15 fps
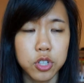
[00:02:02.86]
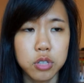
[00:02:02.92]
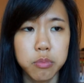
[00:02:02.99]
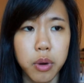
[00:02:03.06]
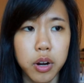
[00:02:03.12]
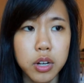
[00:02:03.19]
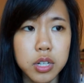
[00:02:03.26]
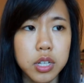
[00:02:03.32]

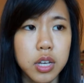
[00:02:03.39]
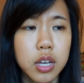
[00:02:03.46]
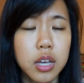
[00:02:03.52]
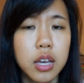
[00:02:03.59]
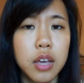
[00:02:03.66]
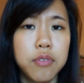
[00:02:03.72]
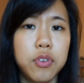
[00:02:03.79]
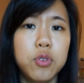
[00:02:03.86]
smart,
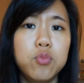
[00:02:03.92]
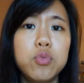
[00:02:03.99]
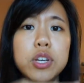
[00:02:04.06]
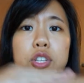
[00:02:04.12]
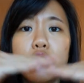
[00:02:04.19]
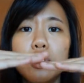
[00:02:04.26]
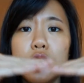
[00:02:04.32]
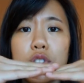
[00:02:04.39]
if you
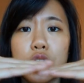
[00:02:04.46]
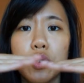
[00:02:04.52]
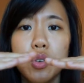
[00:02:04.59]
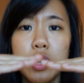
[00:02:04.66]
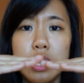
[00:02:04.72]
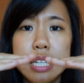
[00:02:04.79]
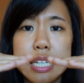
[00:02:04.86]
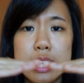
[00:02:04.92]
reached a
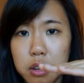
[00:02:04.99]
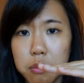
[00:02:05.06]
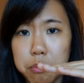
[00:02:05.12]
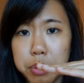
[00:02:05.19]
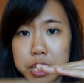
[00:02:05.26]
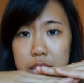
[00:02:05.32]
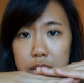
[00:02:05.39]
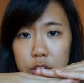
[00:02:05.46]
certain
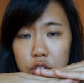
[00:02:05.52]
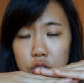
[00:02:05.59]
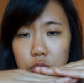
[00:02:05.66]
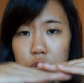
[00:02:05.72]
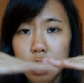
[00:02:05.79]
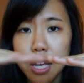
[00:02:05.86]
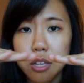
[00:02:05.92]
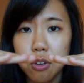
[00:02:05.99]

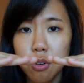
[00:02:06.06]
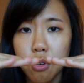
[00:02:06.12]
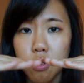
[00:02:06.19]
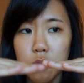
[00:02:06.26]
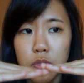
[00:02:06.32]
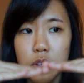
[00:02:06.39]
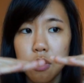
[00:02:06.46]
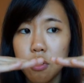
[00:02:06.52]
potential and
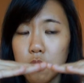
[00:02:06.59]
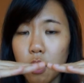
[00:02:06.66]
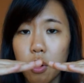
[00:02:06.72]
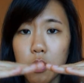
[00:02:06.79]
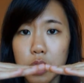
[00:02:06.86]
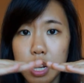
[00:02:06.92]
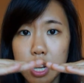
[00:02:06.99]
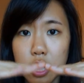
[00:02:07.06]
you've
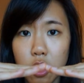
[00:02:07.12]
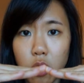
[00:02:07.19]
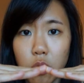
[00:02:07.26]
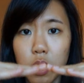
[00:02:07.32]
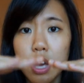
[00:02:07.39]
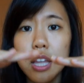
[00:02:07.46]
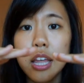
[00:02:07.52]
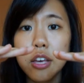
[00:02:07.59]
already know
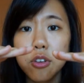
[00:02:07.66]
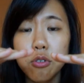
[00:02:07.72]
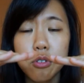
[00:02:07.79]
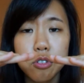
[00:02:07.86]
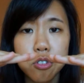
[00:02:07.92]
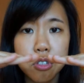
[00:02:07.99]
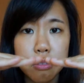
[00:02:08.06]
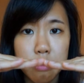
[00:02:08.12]
that you are
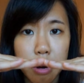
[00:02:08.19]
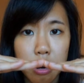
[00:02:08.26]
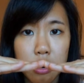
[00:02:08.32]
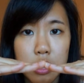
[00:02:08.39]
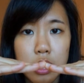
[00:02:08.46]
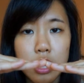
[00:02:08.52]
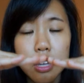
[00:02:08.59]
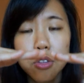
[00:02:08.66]
smart,
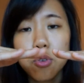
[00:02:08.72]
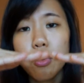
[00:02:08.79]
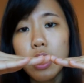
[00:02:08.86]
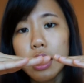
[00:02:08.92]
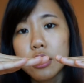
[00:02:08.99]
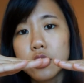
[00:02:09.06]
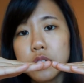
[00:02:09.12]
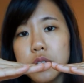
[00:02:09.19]
you
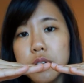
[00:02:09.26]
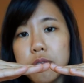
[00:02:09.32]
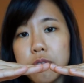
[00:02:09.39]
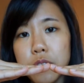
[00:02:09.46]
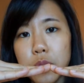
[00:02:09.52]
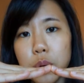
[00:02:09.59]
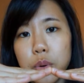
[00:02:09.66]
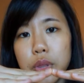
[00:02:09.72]
actually
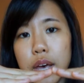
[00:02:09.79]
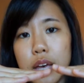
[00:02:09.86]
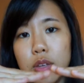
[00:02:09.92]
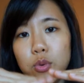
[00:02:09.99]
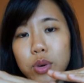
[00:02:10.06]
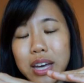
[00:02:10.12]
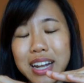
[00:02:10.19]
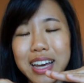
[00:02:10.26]
feel that
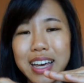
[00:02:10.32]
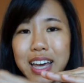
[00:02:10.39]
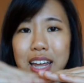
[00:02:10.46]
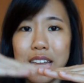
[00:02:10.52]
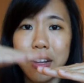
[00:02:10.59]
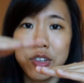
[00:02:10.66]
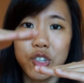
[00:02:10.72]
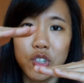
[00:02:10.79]
you cannot get
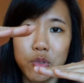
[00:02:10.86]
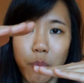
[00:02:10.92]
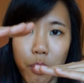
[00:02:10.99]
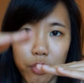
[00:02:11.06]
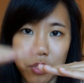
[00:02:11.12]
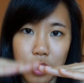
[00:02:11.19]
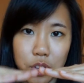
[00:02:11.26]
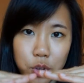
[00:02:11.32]
any
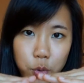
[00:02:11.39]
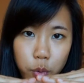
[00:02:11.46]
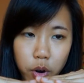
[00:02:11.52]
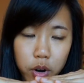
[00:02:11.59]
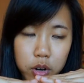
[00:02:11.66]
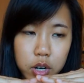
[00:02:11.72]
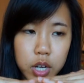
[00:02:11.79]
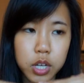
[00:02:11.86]
smarter than you
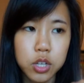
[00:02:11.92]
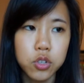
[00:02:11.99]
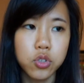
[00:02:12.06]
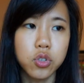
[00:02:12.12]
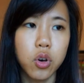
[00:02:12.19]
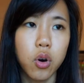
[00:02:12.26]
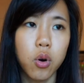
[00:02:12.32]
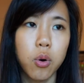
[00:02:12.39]
are.
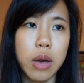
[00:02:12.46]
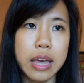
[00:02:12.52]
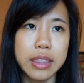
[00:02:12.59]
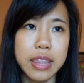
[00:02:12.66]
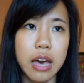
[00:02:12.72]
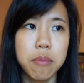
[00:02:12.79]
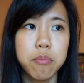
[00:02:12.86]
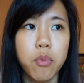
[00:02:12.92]
So at
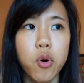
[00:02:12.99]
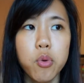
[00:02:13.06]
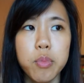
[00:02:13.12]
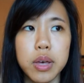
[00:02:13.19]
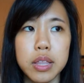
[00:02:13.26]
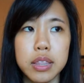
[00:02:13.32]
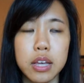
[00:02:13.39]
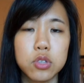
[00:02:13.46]
that
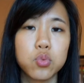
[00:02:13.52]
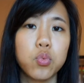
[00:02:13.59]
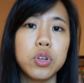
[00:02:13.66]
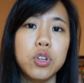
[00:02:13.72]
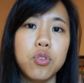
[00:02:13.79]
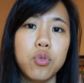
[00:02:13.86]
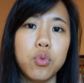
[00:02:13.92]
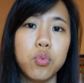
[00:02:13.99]
moment, that's when
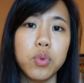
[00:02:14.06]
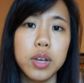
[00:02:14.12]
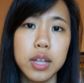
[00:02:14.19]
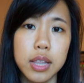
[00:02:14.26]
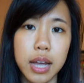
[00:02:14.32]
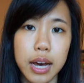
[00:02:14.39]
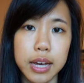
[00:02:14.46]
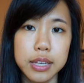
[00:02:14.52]
you
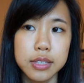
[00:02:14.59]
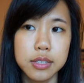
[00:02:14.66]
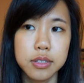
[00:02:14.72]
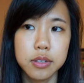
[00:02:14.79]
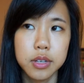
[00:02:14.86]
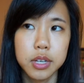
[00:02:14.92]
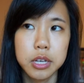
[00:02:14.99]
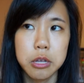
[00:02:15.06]
realize
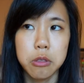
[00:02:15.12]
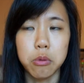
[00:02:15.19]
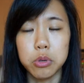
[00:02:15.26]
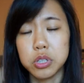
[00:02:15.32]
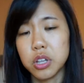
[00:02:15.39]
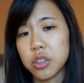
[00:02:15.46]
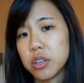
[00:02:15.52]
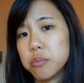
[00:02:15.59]
there's
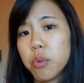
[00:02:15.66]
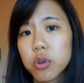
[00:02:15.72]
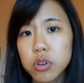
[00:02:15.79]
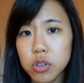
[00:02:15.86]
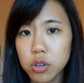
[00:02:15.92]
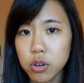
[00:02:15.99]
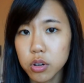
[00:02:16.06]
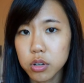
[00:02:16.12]
nothing more to
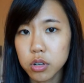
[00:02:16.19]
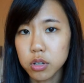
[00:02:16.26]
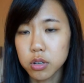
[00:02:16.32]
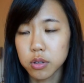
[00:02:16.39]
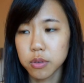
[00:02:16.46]
learn,